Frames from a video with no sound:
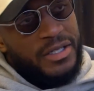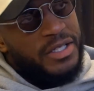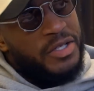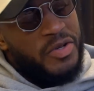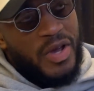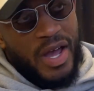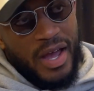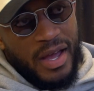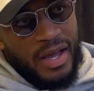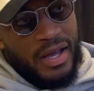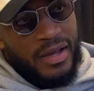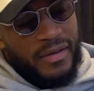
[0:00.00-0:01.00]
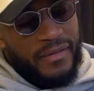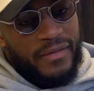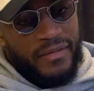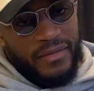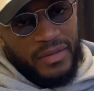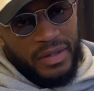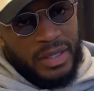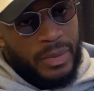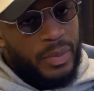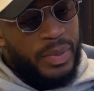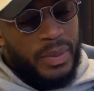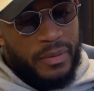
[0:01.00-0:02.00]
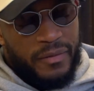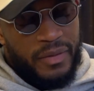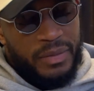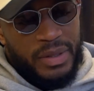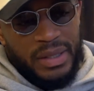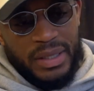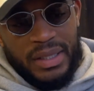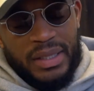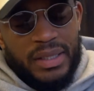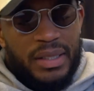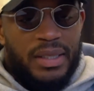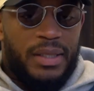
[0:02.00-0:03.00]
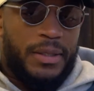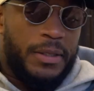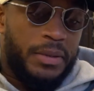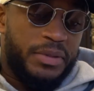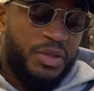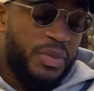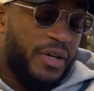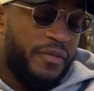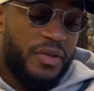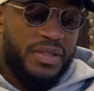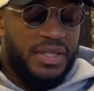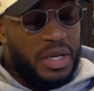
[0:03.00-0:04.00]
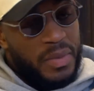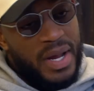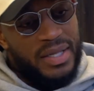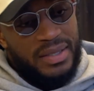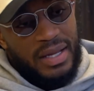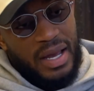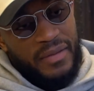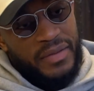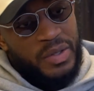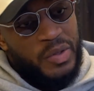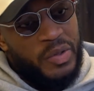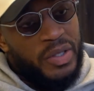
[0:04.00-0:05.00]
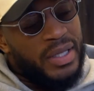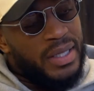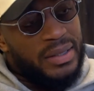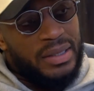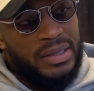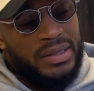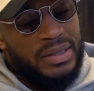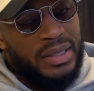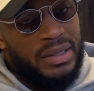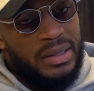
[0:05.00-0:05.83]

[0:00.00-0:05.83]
Then you have a couple people from the league. This is my first time actually having to do it like this.